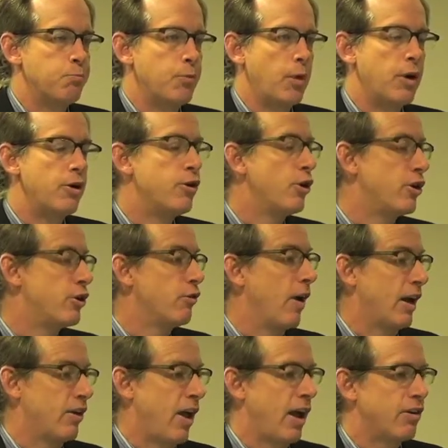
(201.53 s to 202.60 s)
undertook
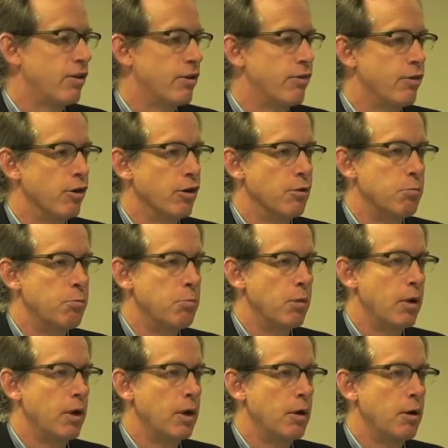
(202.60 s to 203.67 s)
direct action for
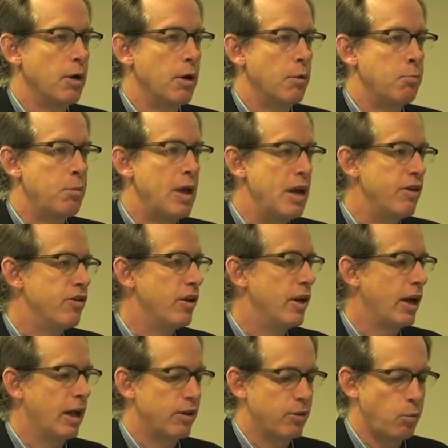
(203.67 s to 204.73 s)
peace and
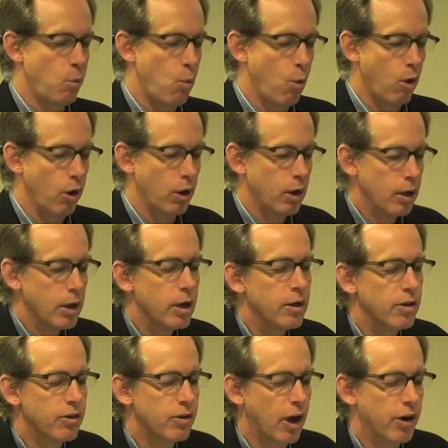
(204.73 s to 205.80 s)
against war in
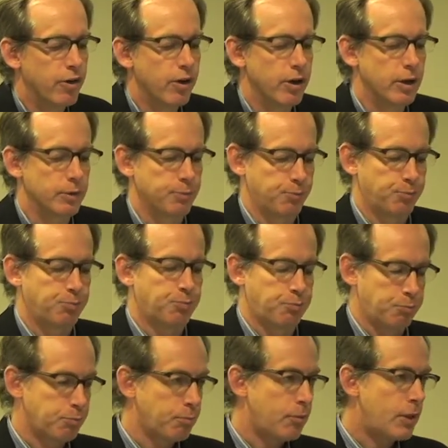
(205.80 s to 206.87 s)
this country.
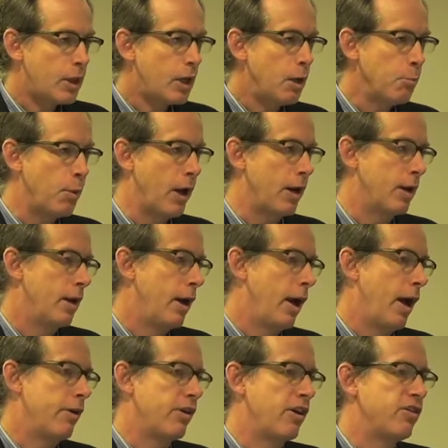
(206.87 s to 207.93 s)
But
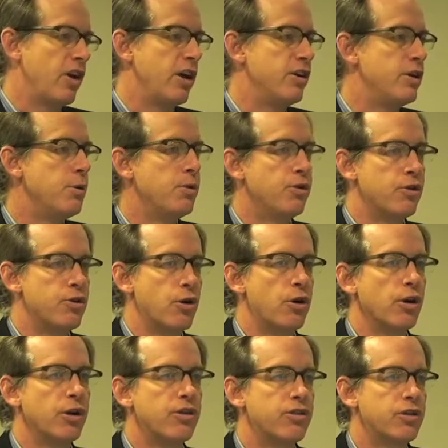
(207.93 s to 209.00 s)
as I say, she was a
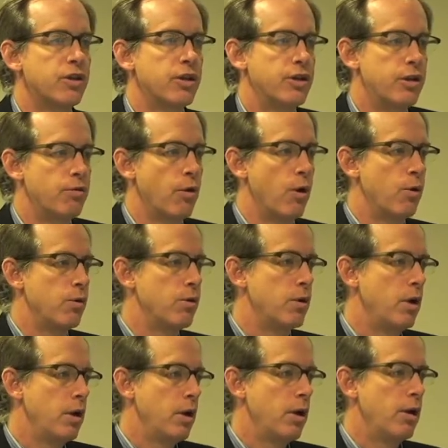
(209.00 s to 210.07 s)
journalist. She wrote
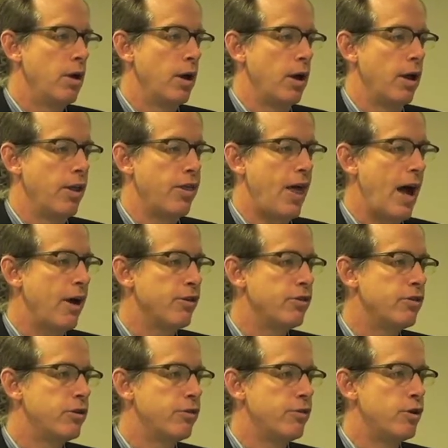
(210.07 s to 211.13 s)
uh,
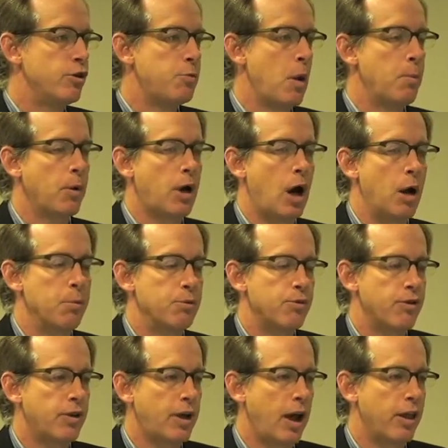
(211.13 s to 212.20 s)
thousands of newspaper columns for
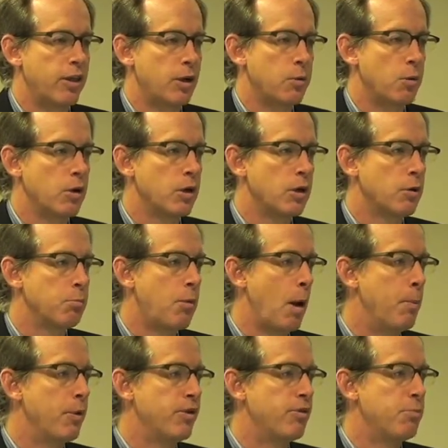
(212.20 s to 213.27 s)
the Catholic Worker,
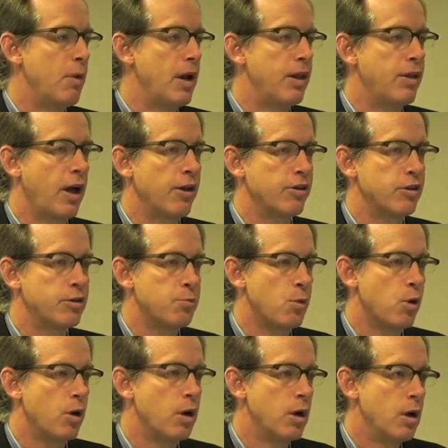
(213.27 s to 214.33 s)
published many thousands
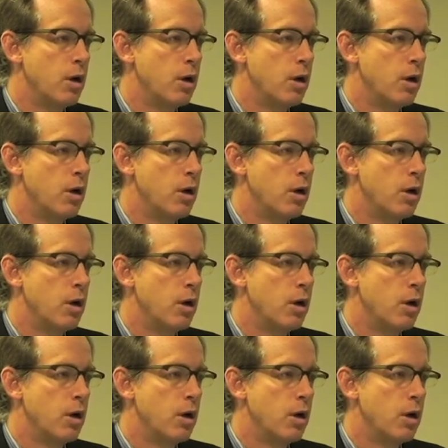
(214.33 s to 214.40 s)
more.